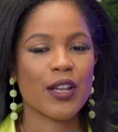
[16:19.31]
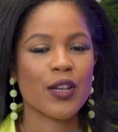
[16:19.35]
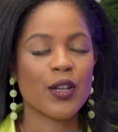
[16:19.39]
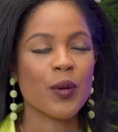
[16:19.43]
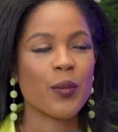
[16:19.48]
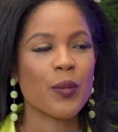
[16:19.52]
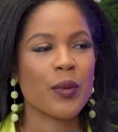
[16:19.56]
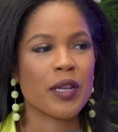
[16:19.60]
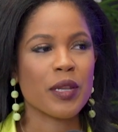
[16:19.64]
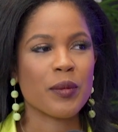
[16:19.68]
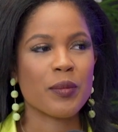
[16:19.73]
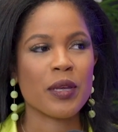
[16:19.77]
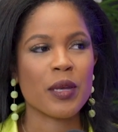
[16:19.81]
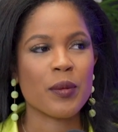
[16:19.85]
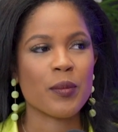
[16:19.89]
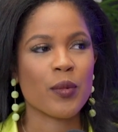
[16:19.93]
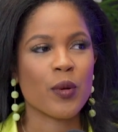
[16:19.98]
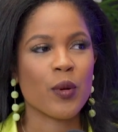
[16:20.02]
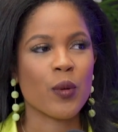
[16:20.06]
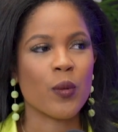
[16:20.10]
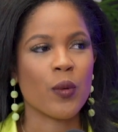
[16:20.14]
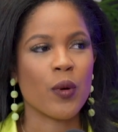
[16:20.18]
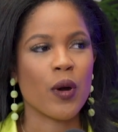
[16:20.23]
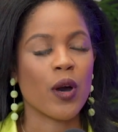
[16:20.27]
know many
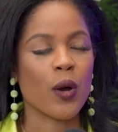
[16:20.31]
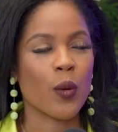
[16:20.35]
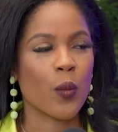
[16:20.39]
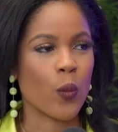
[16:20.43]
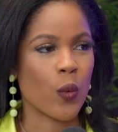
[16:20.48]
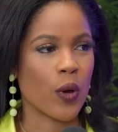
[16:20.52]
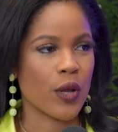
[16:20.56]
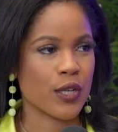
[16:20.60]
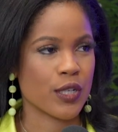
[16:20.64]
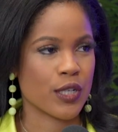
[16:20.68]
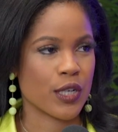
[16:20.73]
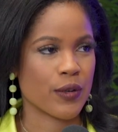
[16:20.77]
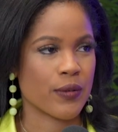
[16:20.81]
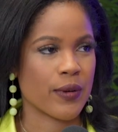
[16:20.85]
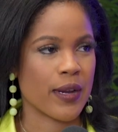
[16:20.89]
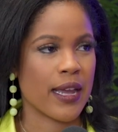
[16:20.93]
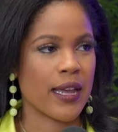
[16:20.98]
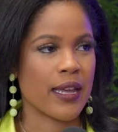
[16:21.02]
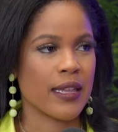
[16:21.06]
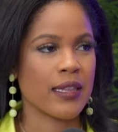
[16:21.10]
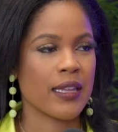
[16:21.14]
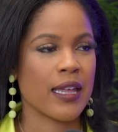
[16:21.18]
people wonder, right?